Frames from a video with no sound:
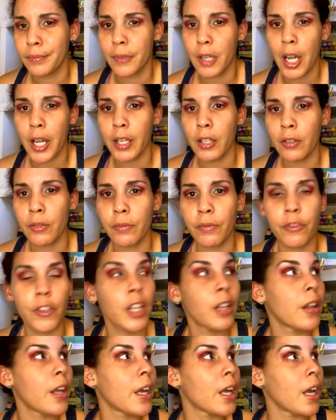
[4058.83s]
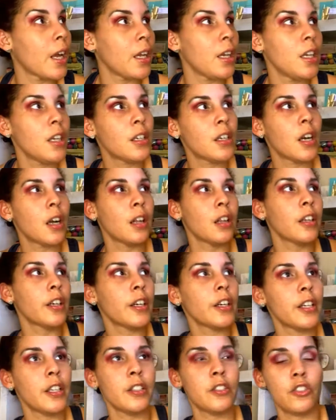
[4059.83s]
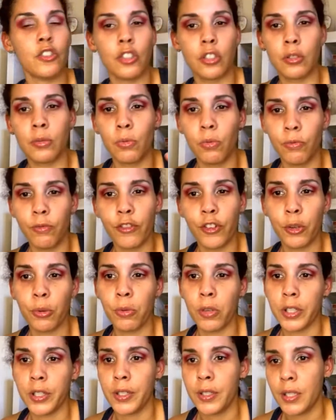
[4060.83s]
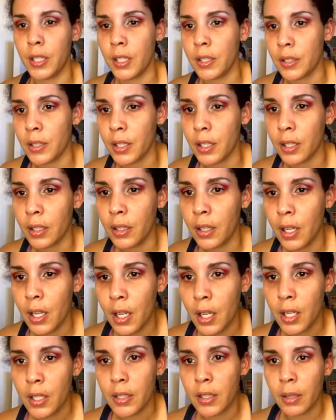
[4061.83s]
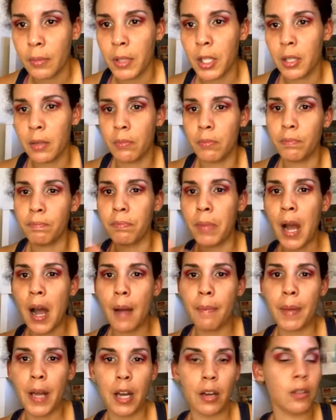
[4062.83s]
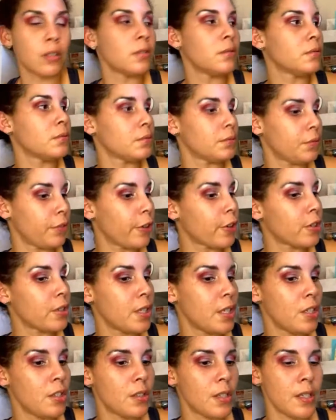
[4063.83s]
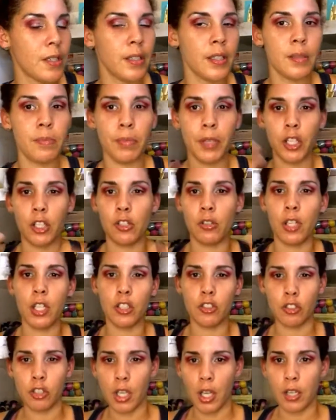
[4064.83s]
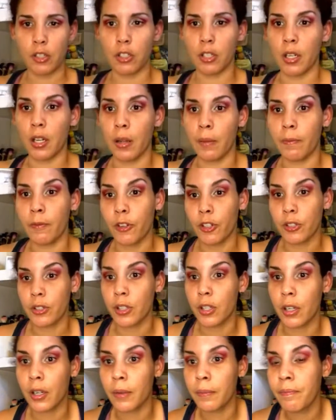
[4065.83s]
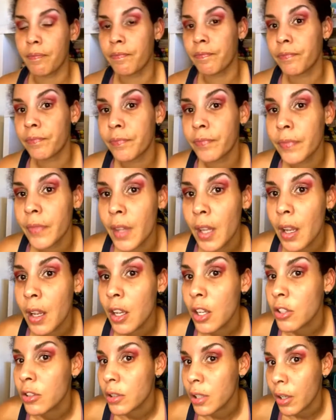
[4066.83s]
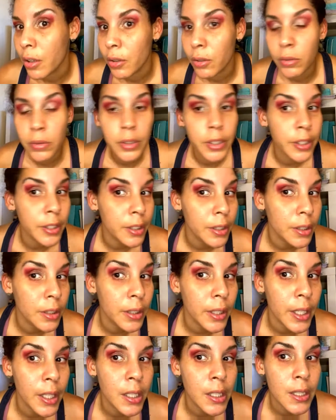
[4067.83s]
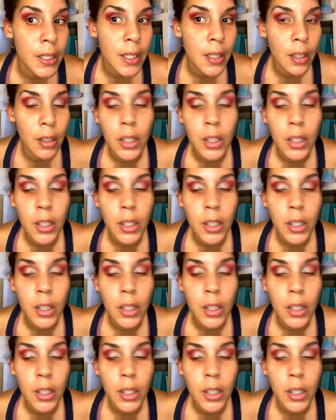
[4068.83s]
I don't feel like any color is just for one season. Some of them pop out for seasons, but you can change it up for sure. So here is the